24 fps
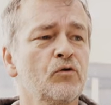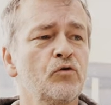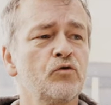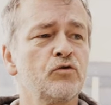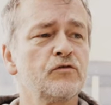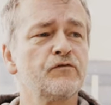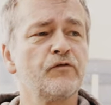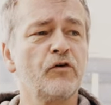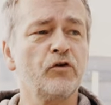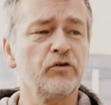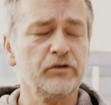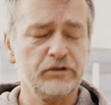
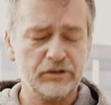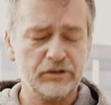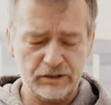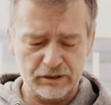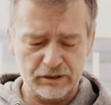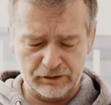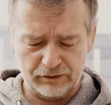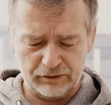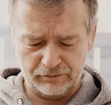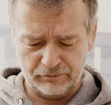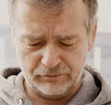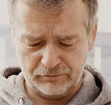Who's
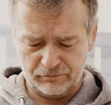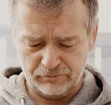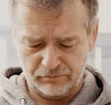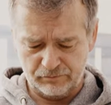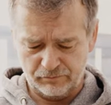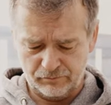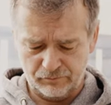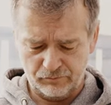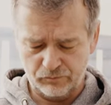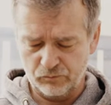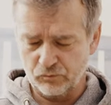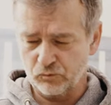volunteering?
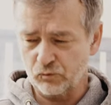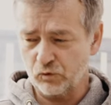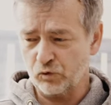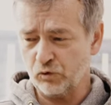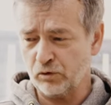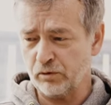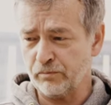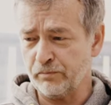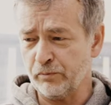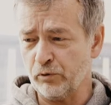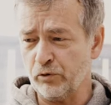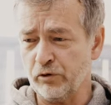
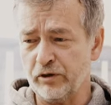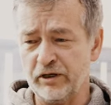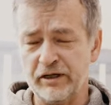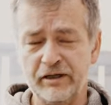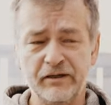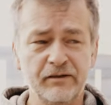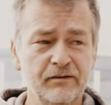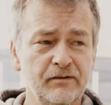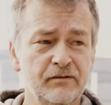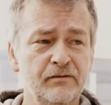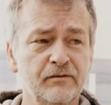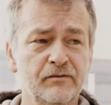Or Bonnie?